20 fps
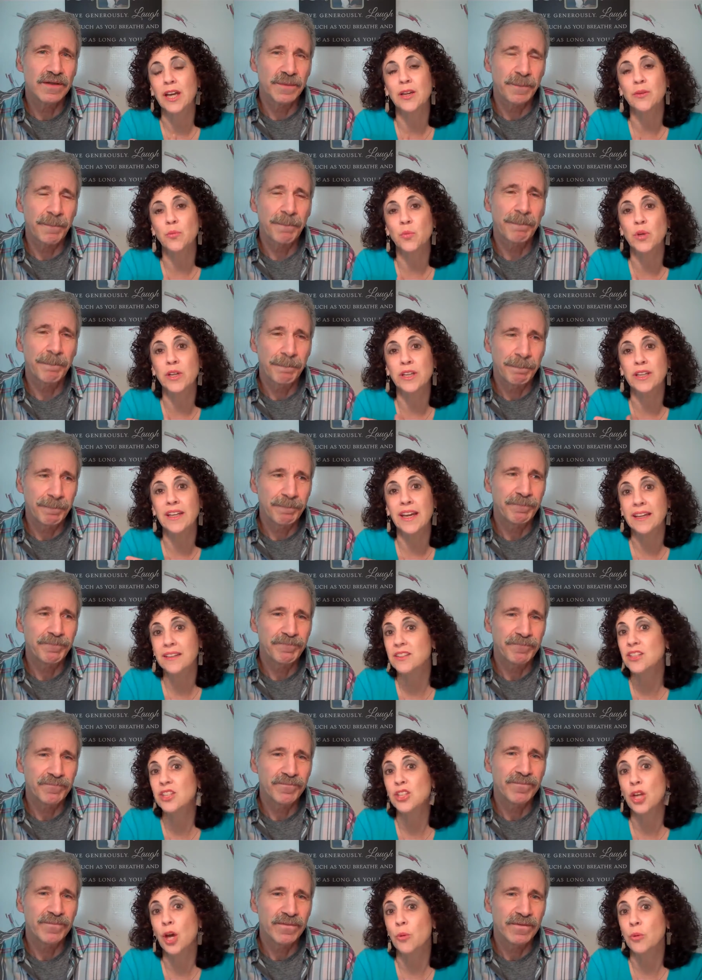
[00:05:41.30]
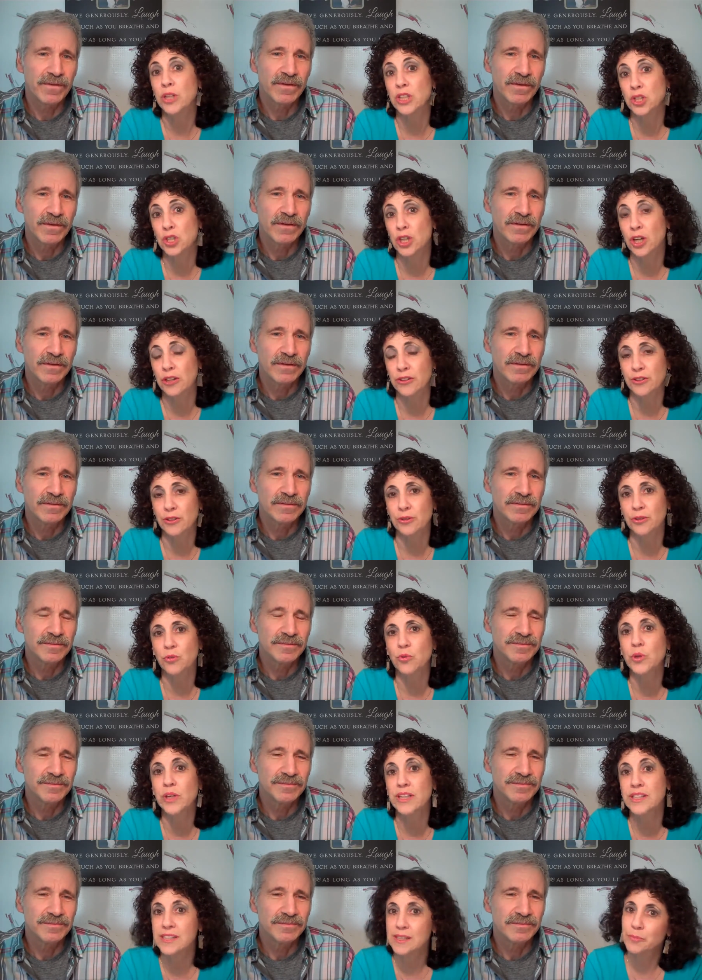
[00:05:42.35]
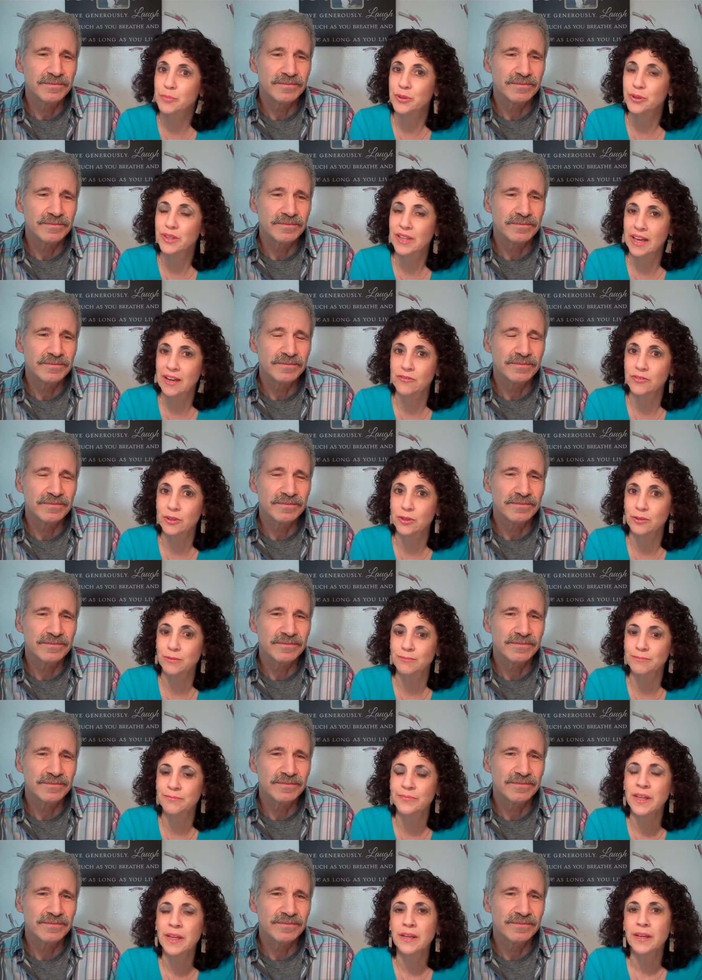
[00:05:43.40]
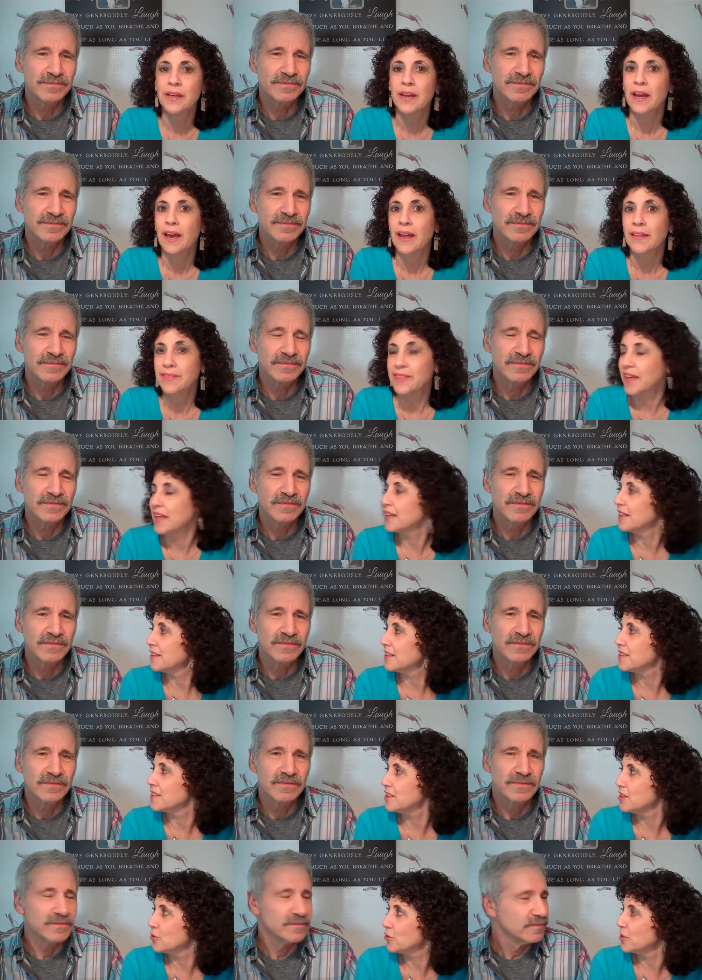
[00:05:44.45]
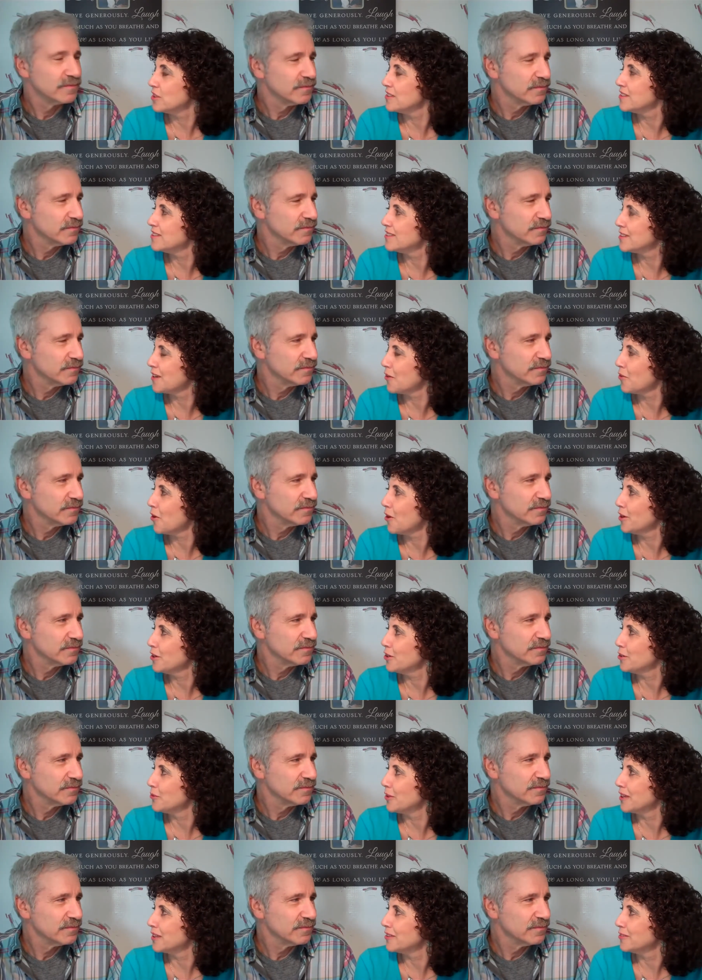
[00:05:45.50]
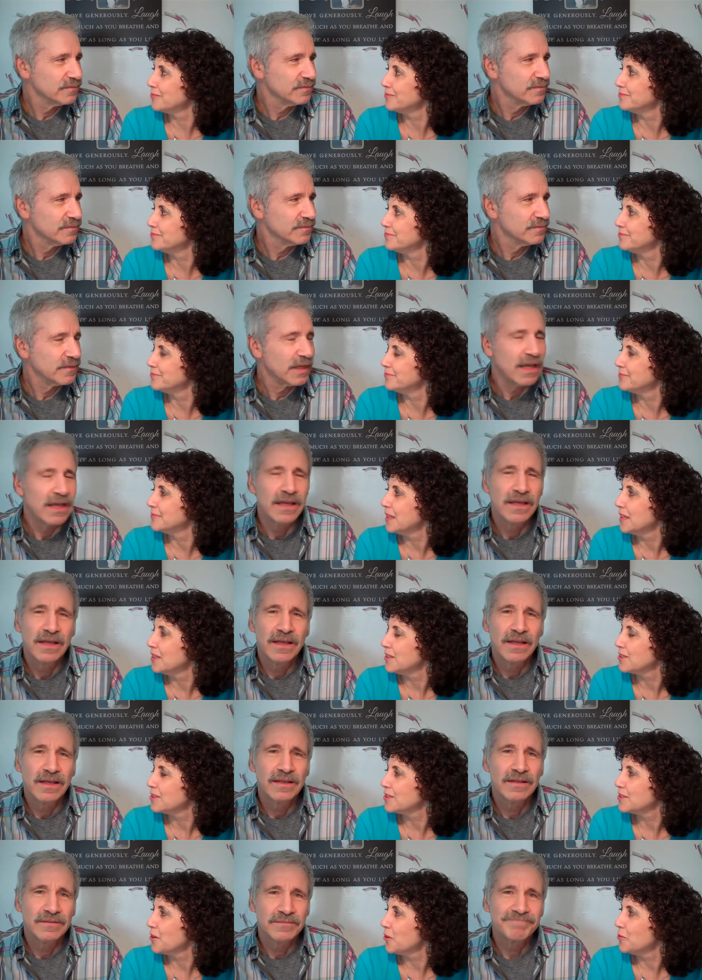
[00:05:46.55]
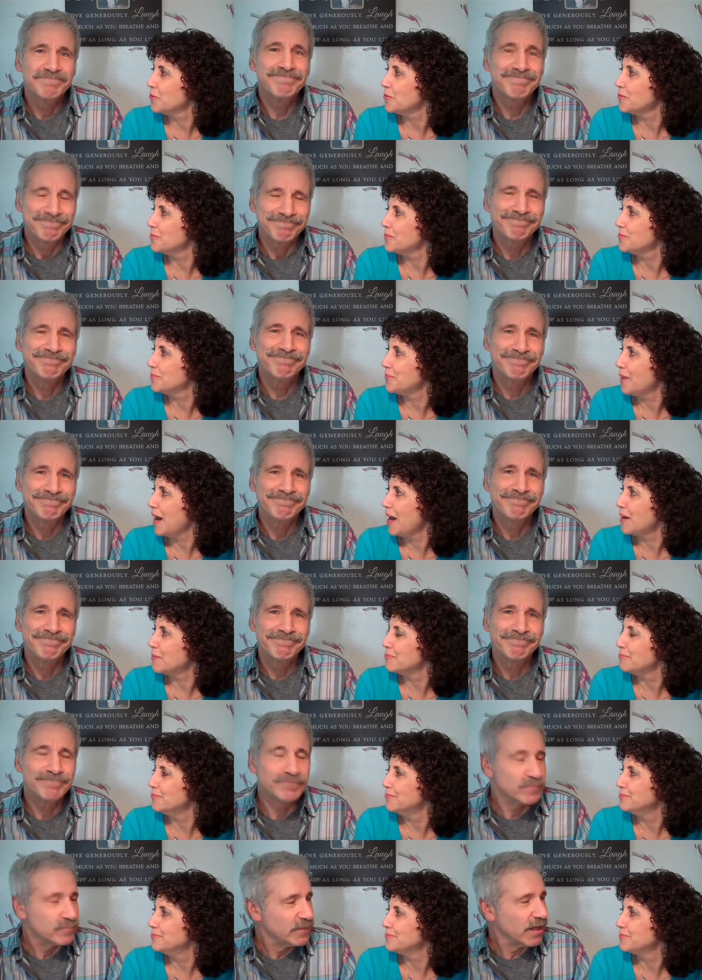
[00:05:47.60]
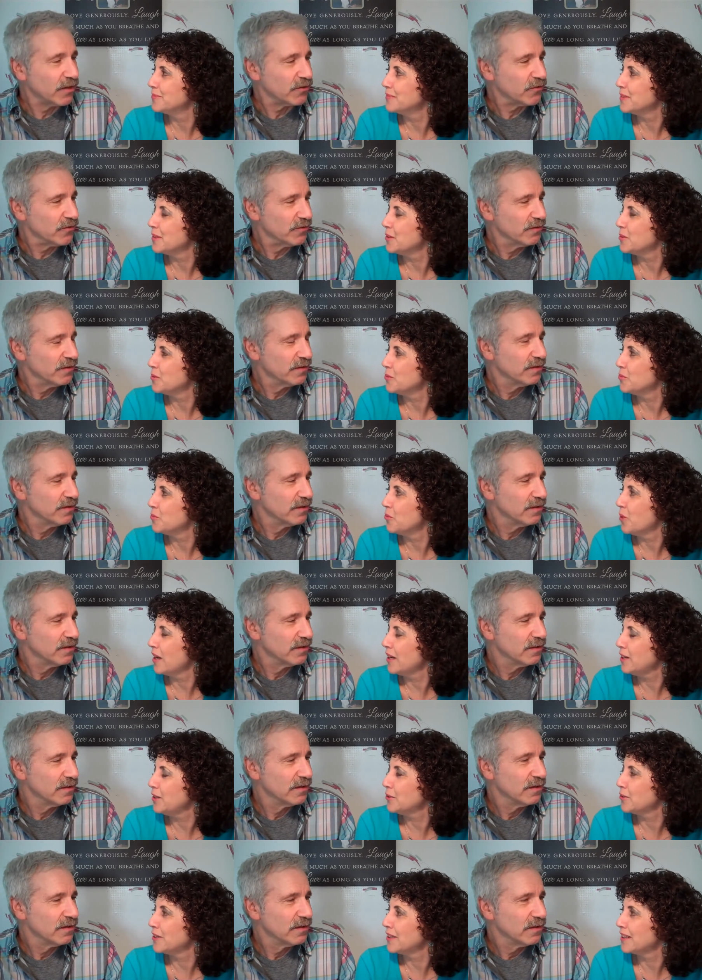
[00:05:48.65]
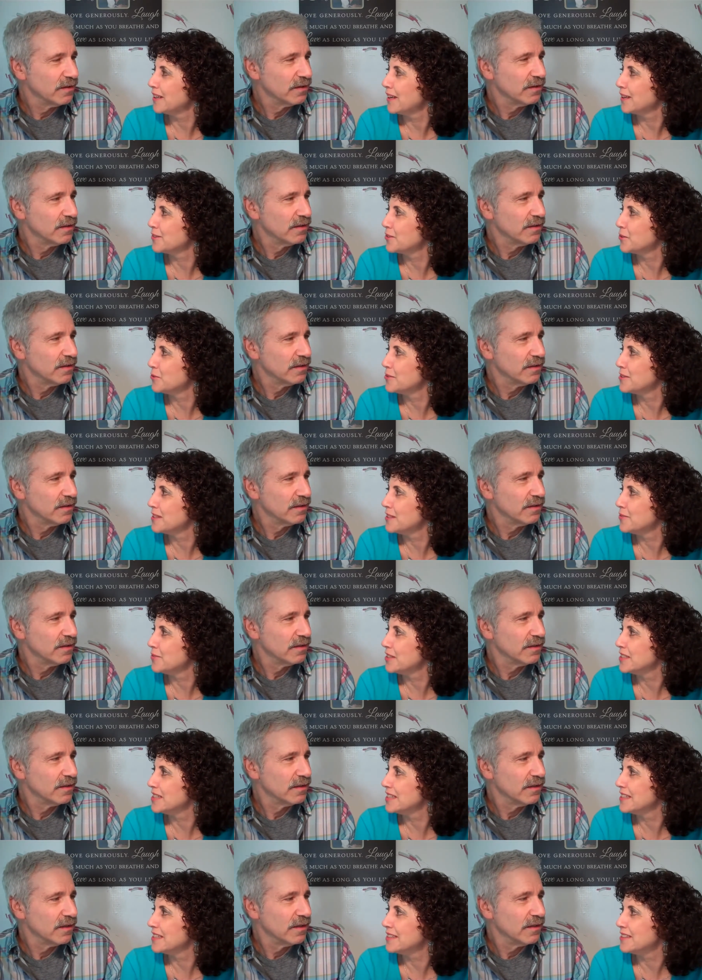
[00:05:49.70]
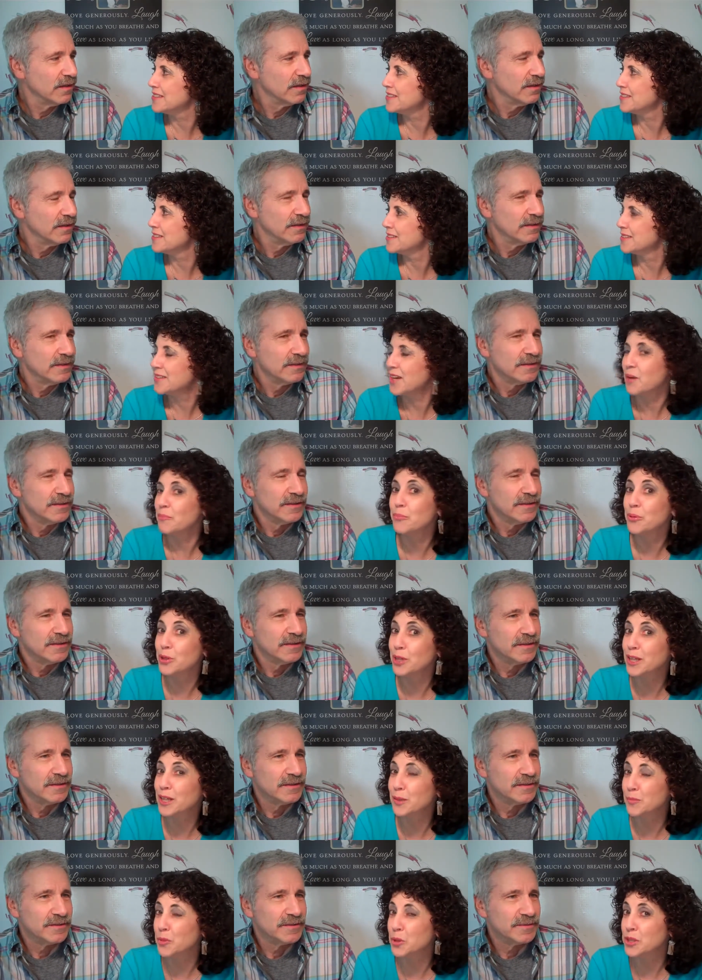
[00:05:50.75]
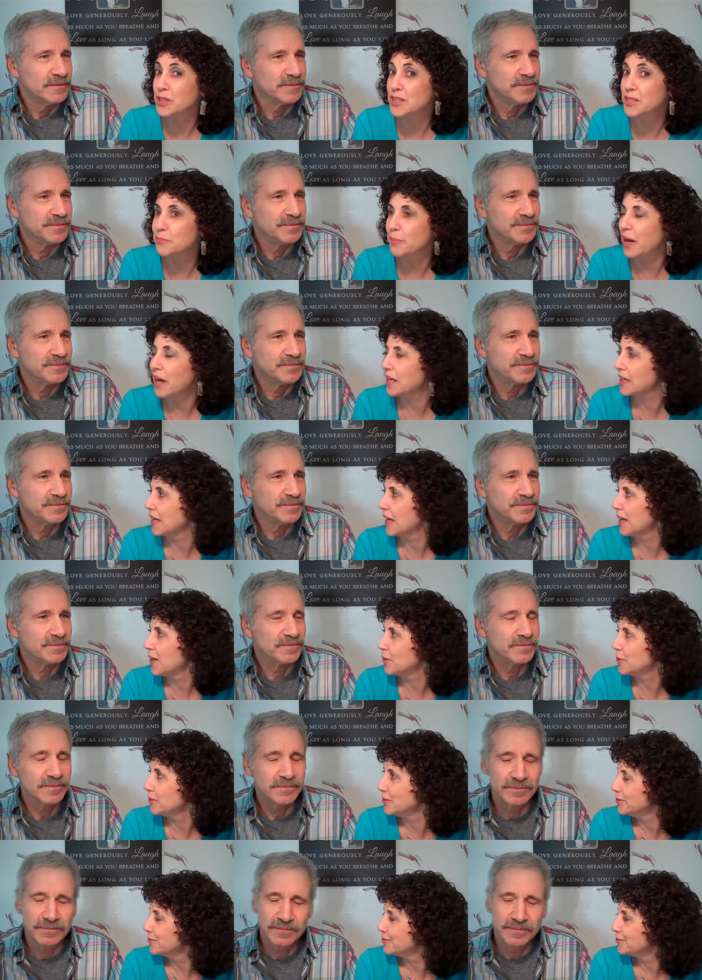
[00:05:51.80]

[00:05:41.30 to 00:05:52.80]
Speaker 1: and we get to know each other on a deeper level. And then it decreases our arguing. So, Bob. Yes. When are you going to get those DVDs? I'm putting him on the spot now.